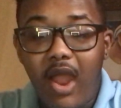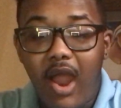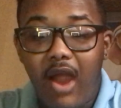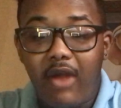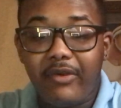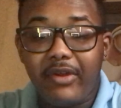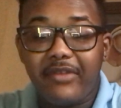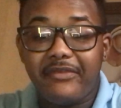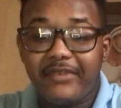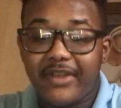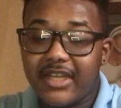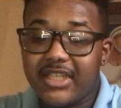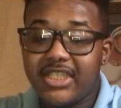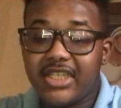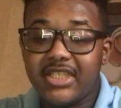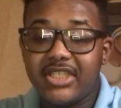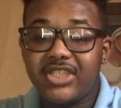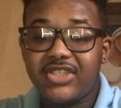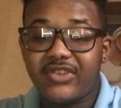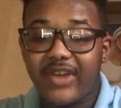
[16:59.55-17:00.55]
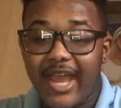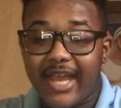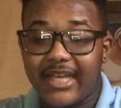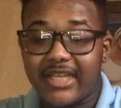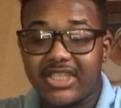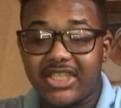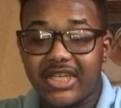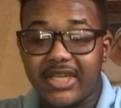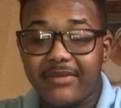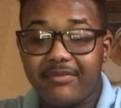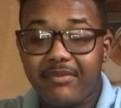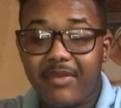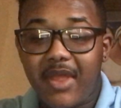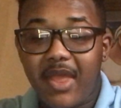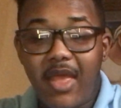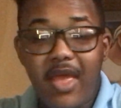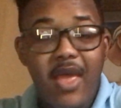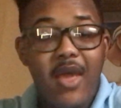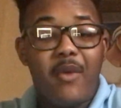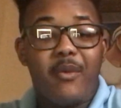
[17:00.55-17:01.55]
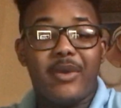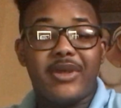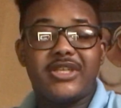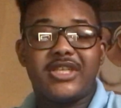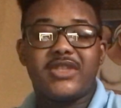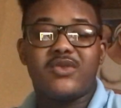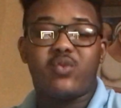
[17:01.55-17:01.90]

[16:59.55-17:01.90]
a revision strategy, which